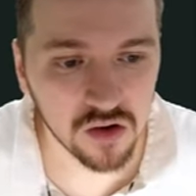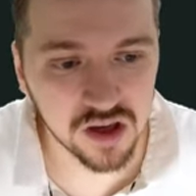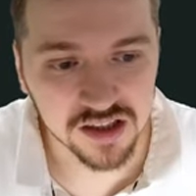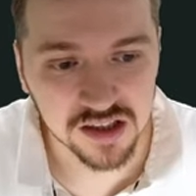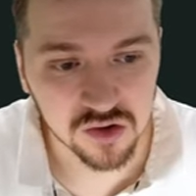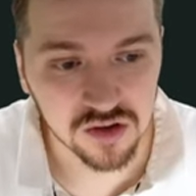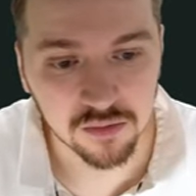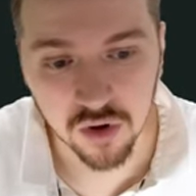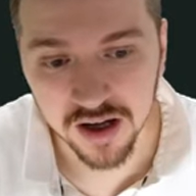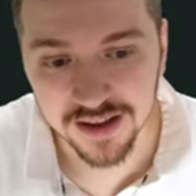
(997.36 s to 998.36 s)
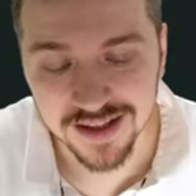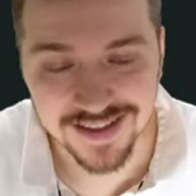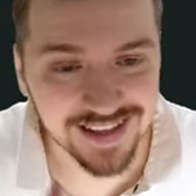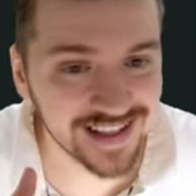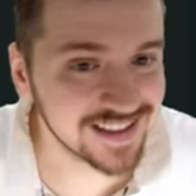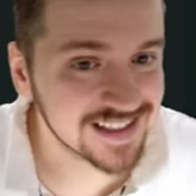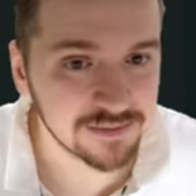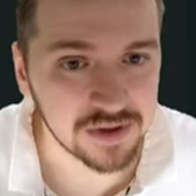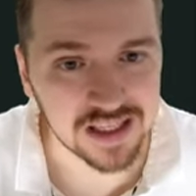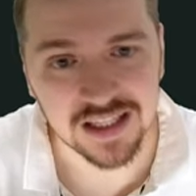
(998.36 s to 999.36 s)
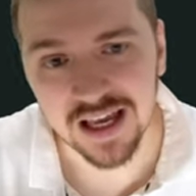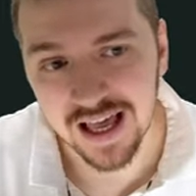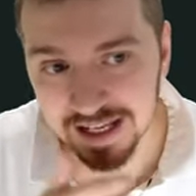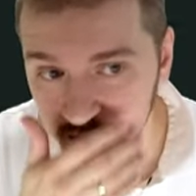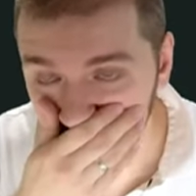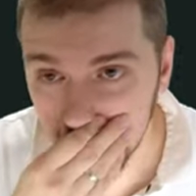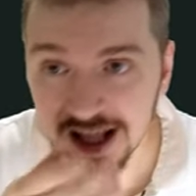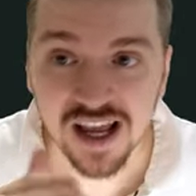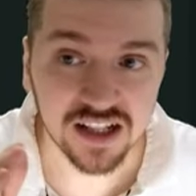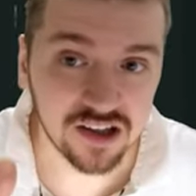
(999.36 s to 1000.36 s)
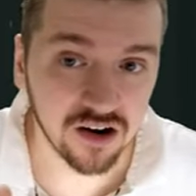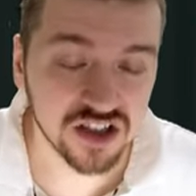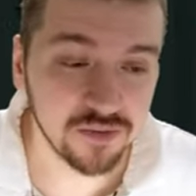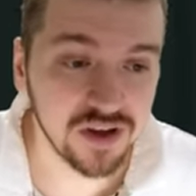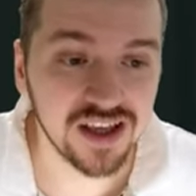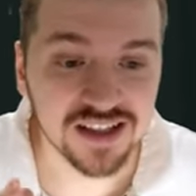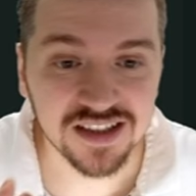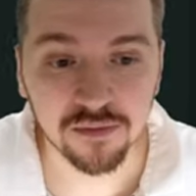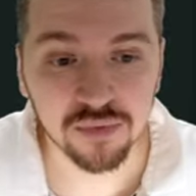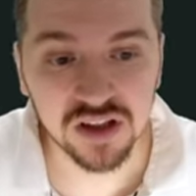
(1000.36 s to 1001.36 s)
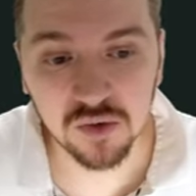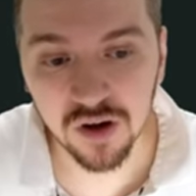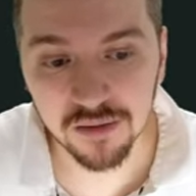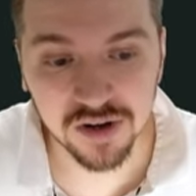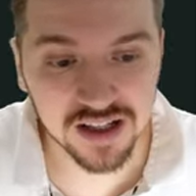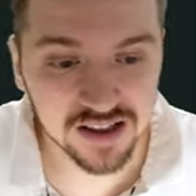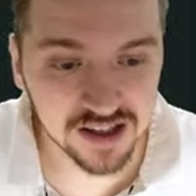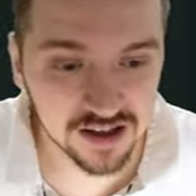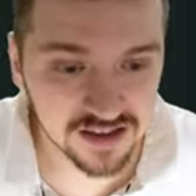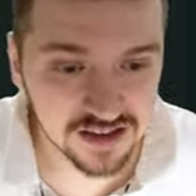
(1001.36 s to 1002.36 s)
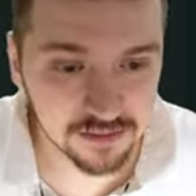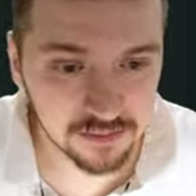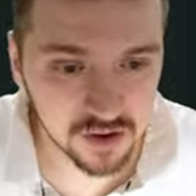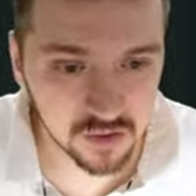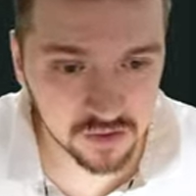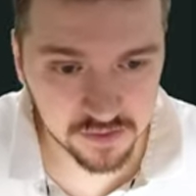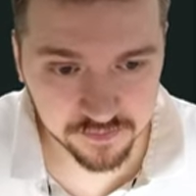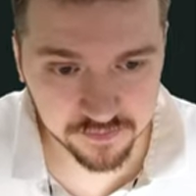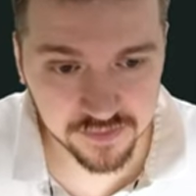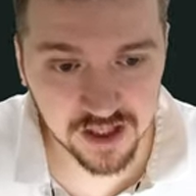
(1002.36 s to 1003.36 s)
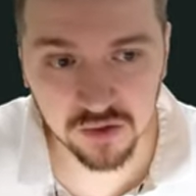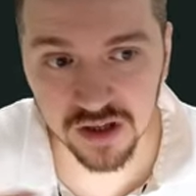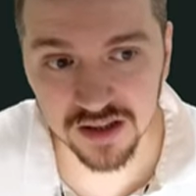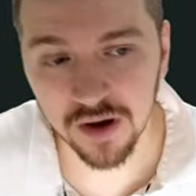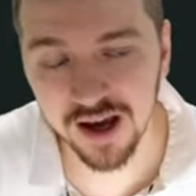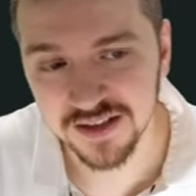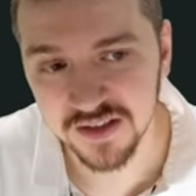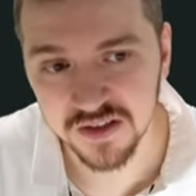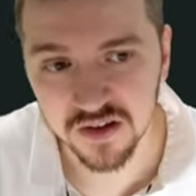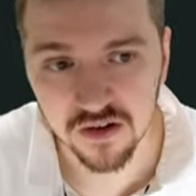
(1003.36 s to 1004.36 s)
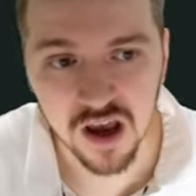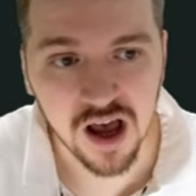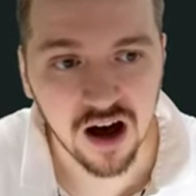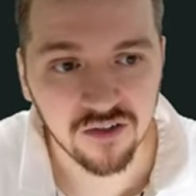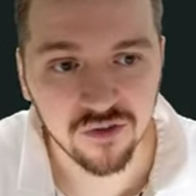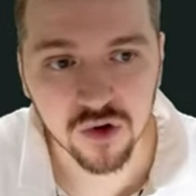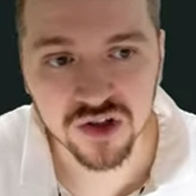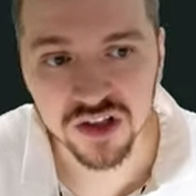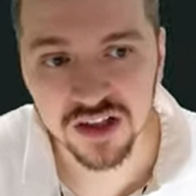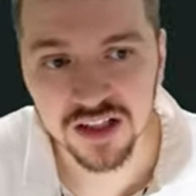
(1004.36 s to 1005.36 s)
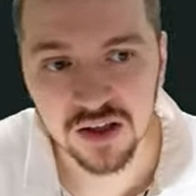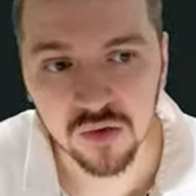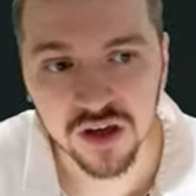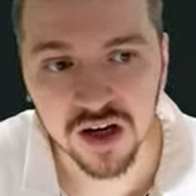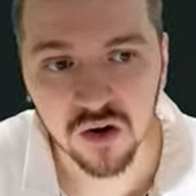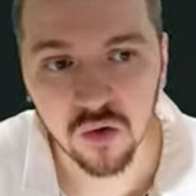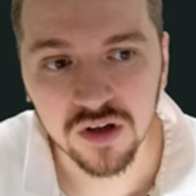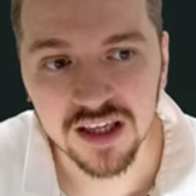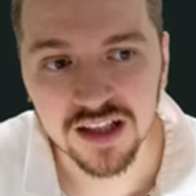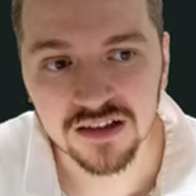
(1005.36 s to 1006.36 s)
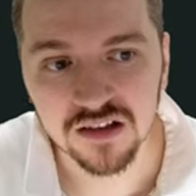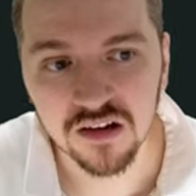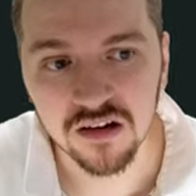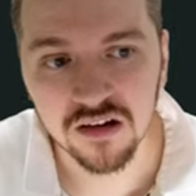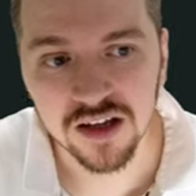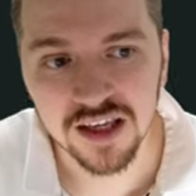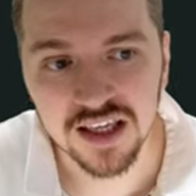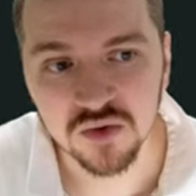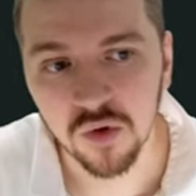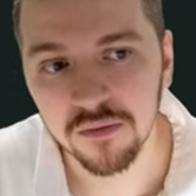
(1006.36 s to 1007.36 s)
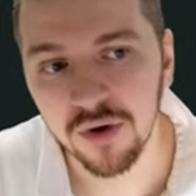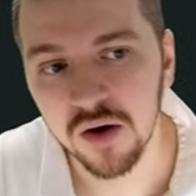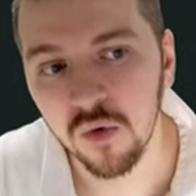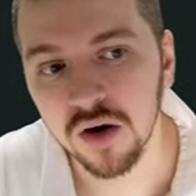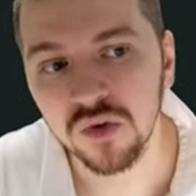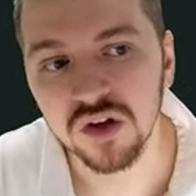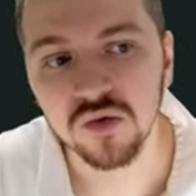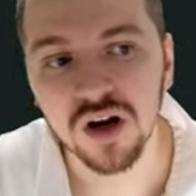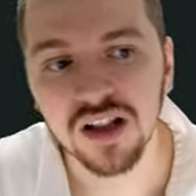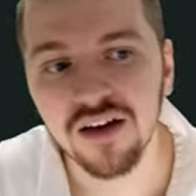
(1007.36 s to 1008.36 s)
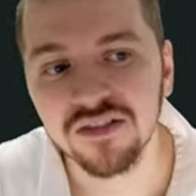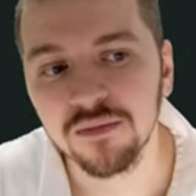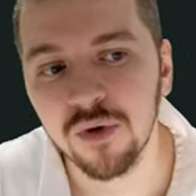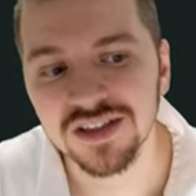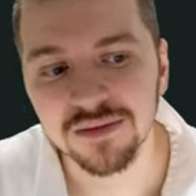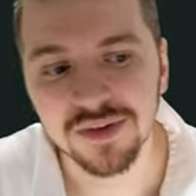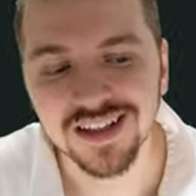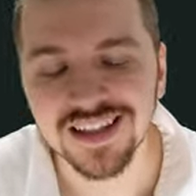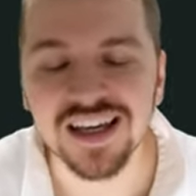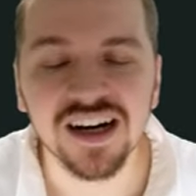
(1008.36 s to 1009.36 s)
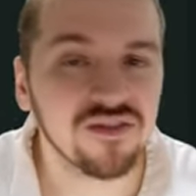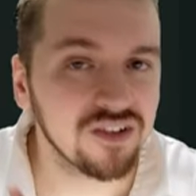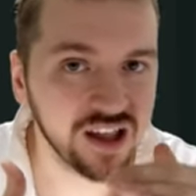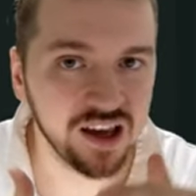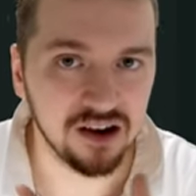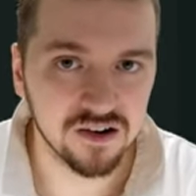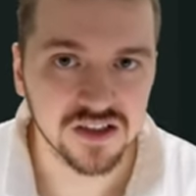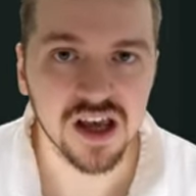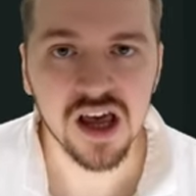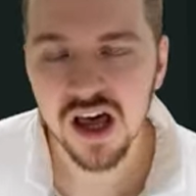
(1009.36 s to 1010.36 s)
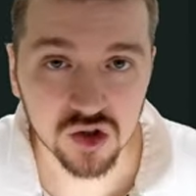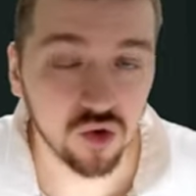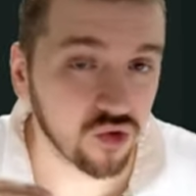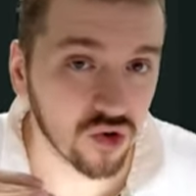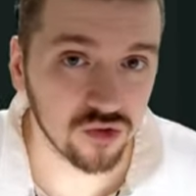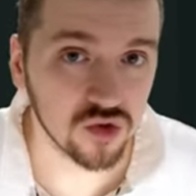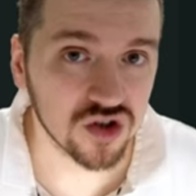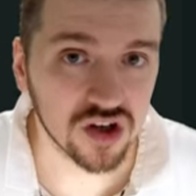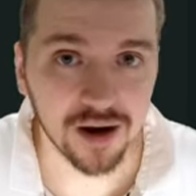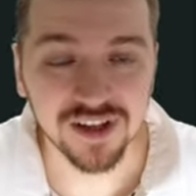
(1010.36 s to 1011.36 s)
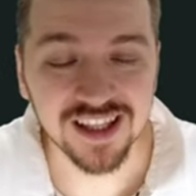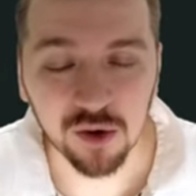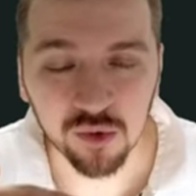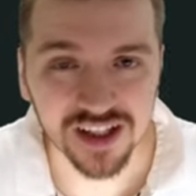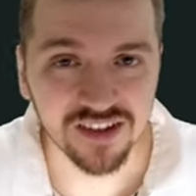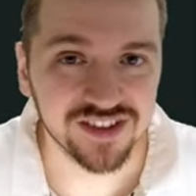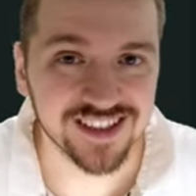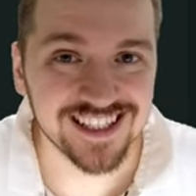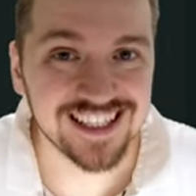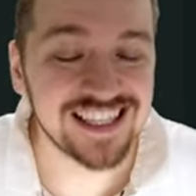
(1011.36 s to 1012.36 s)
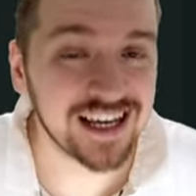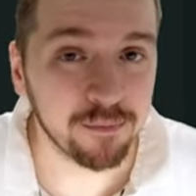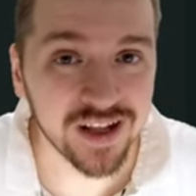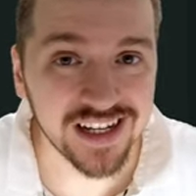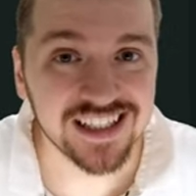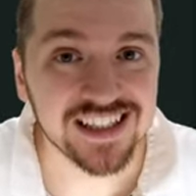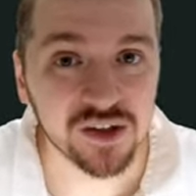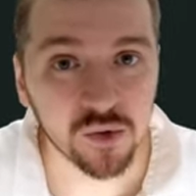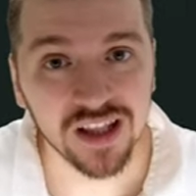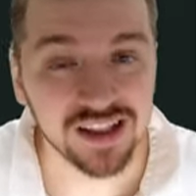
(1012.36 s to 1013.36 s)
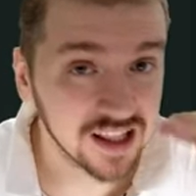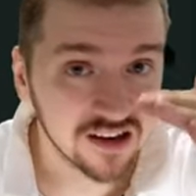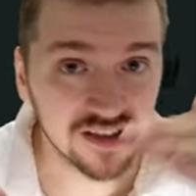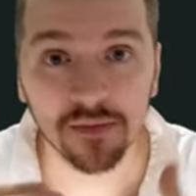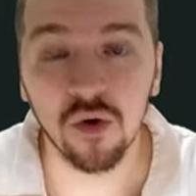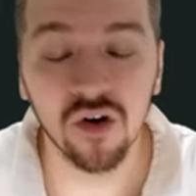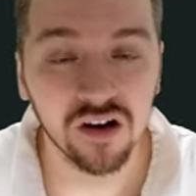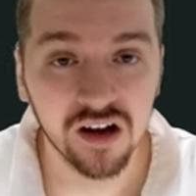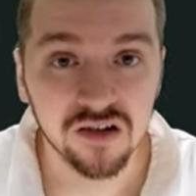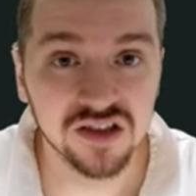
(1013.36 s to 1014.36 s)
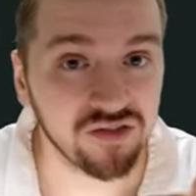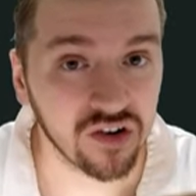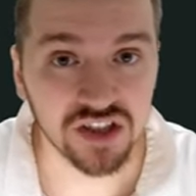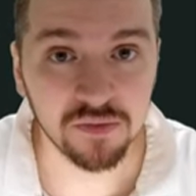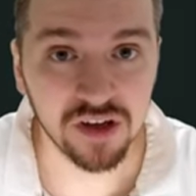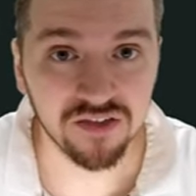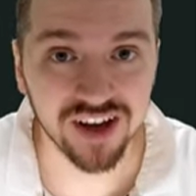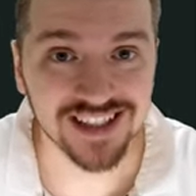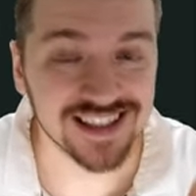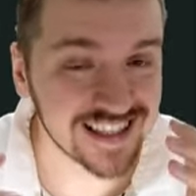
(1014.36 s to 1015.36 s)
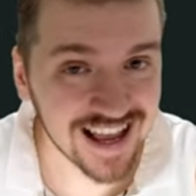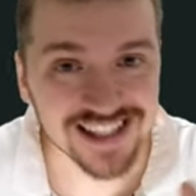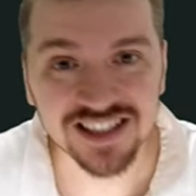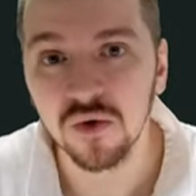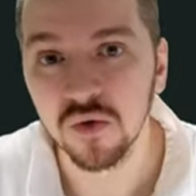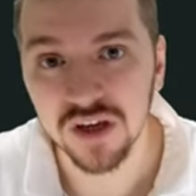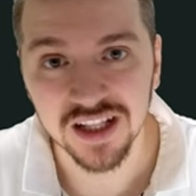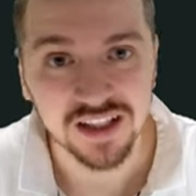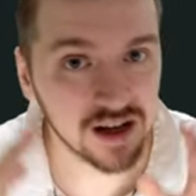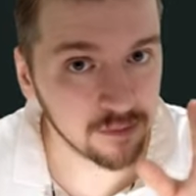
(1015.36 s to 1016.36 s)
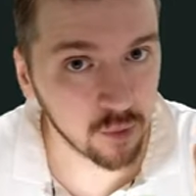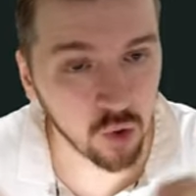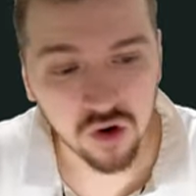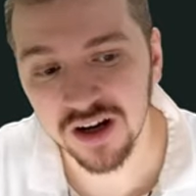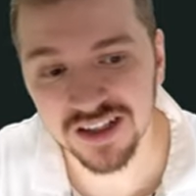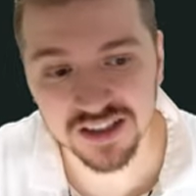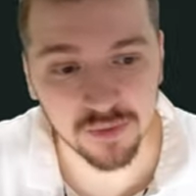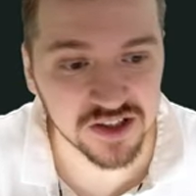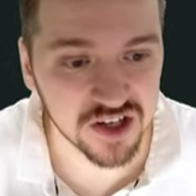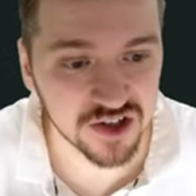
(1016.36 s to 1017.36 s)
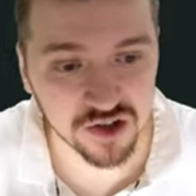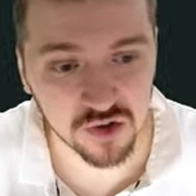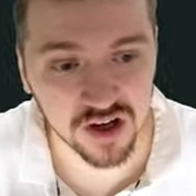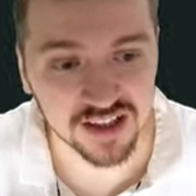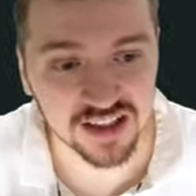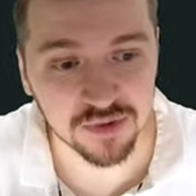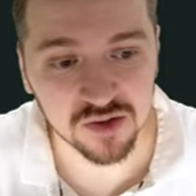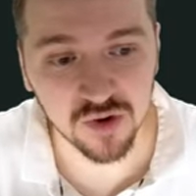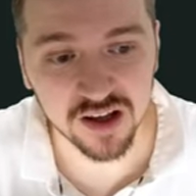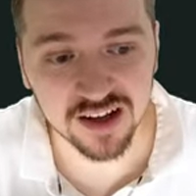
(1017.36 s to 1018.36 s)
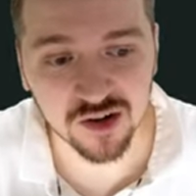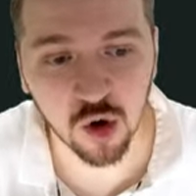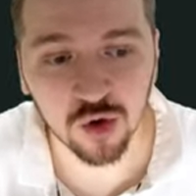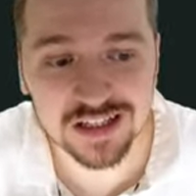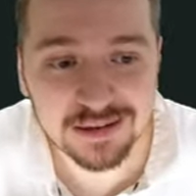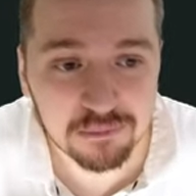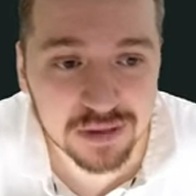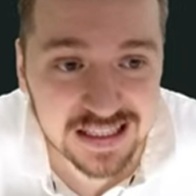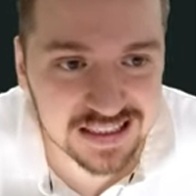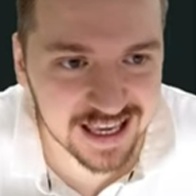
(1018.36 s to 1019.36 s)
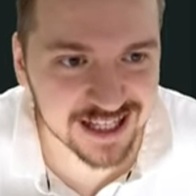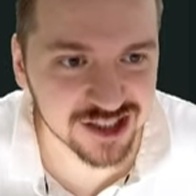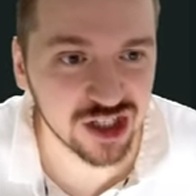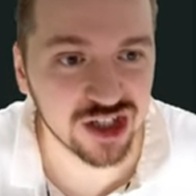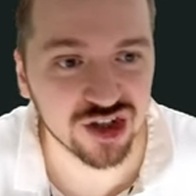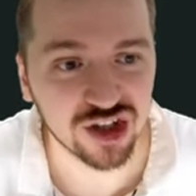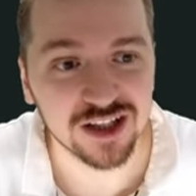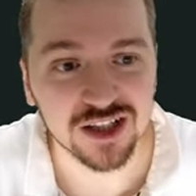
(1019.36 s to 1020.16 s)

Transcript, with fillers: You get to control the brightness and the speed as well. The RGB is done pretty well, but in the custom mode, that you get to access here. Unfortunately, you can only get the color keys one by one. We do not have the possibility of layers. So for a future update, I would love to see the ability to create layers upon layers of RGB effects. That's how you get more customization. You got this button right here called complete extension.